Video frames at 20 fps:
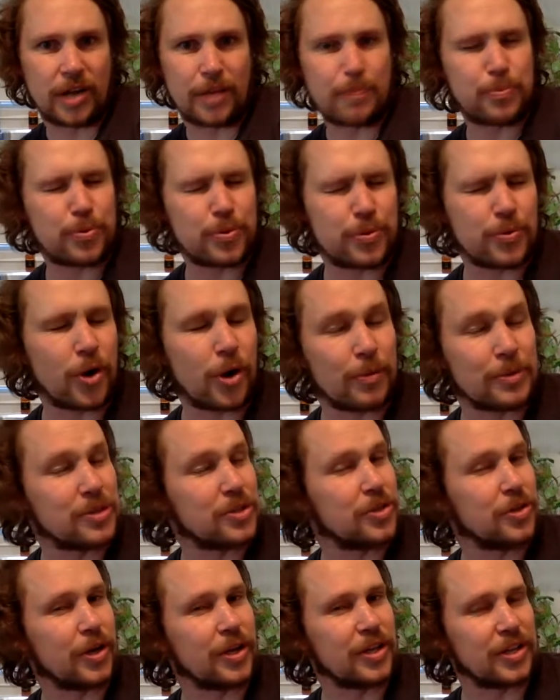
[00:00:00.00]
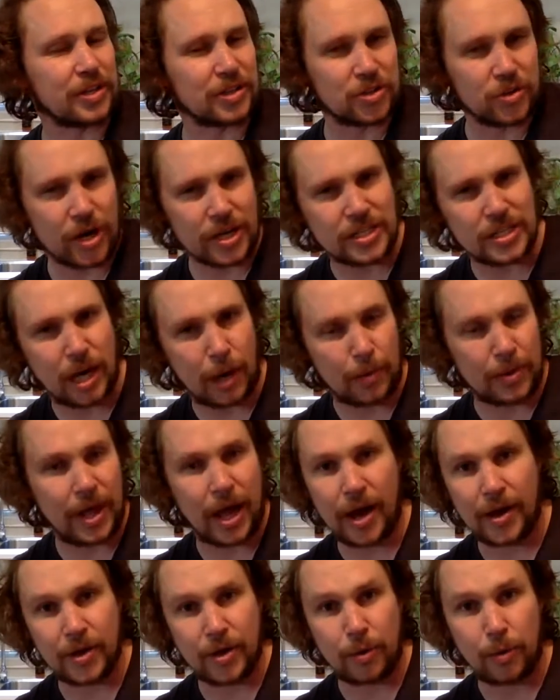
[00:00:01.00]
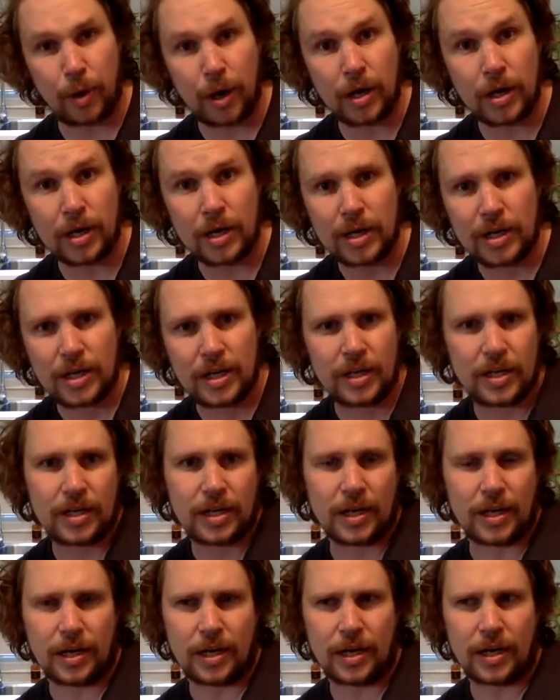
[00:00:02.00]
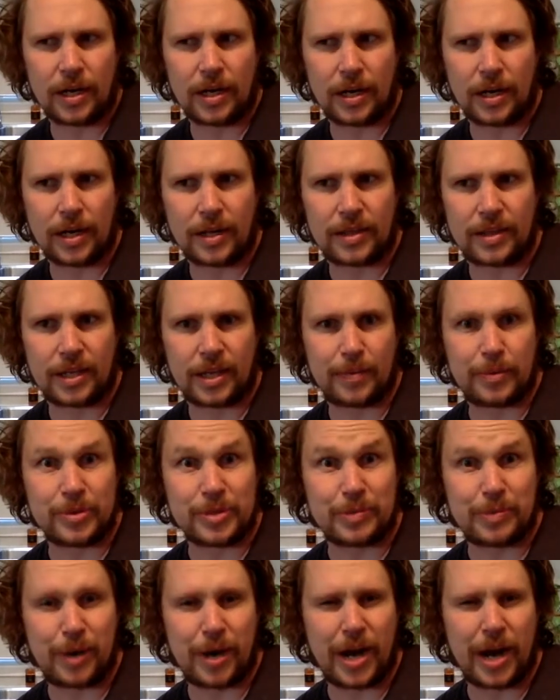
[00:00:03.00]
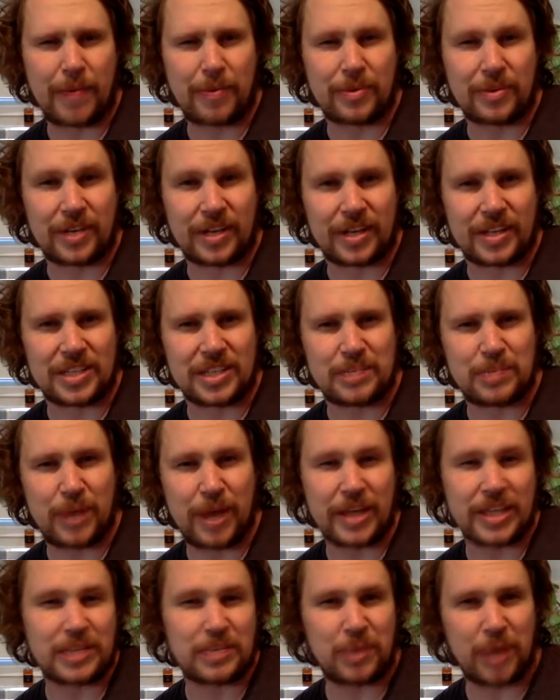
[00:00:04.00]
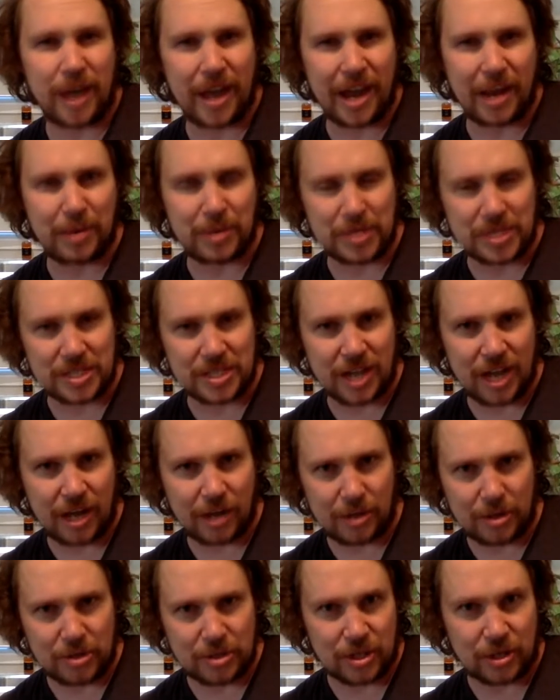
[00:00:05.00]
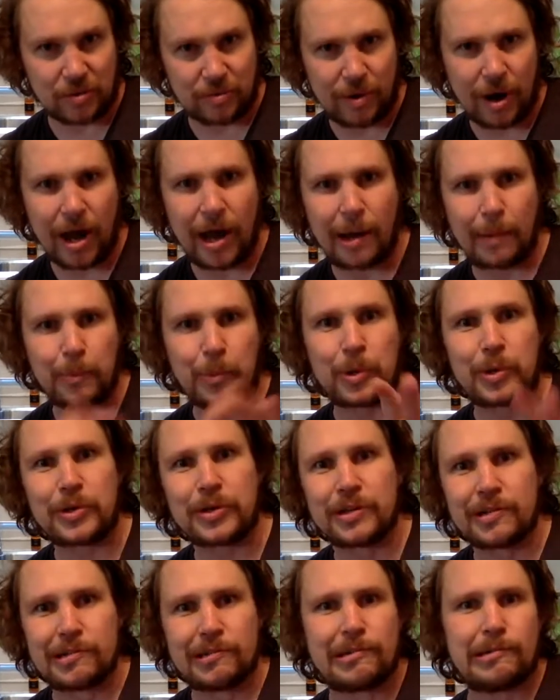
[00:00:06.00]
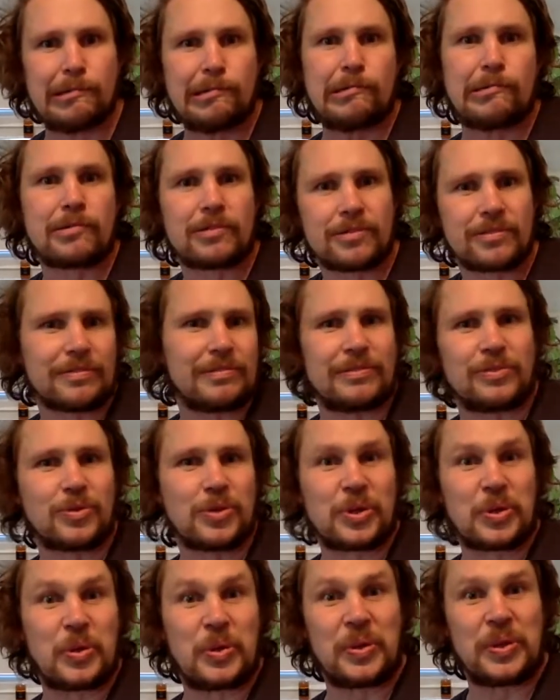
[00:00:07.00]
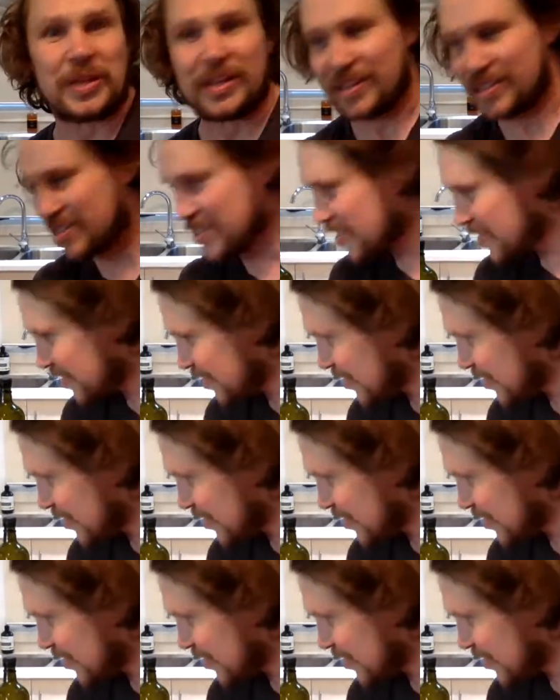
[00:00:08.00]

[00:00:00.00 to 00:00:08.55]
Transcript: I promise you. And you can dress it up with how you want. I think I'm using pineapple, like a spiced pineapple style, using rum and all the good things.